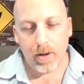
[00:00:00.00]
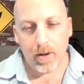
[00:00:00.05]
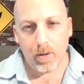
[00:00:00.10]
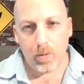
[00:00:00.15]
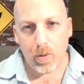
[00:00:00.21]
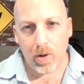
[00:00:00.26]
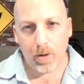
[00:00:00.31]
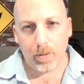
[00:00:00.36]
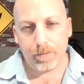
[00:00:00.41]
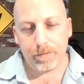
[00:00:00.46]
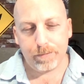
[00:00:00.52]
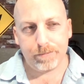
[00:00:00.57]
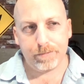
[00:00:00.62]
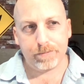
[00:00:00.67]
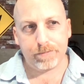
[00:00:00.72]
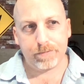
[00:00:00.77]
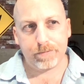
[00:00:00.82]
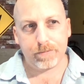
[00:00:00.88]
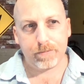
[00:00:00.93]
Well,
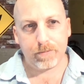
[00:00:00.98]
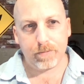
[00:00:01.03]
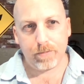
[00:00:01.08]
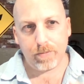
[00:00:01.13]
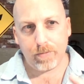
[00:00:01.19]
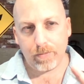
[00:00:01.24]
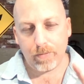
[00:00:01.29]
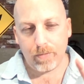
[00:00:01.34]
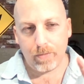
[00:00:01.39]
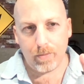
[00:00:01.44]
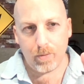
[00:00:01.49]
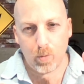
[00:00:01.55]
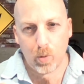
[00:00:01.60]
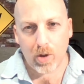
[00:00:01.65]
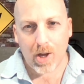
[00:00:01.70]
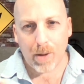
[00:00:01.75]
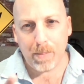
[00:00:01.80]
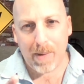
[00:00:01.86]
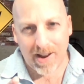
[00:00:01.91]
we'll
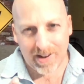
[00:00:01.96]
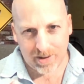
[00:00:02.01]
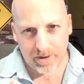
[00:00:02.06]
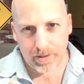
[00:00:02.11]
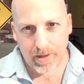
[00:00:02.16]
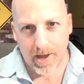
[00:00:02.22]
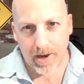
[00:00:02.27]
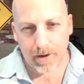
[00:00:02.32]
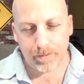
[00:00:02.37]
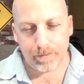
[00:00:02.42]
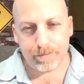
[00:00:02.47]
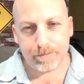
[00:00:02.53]
come back to that.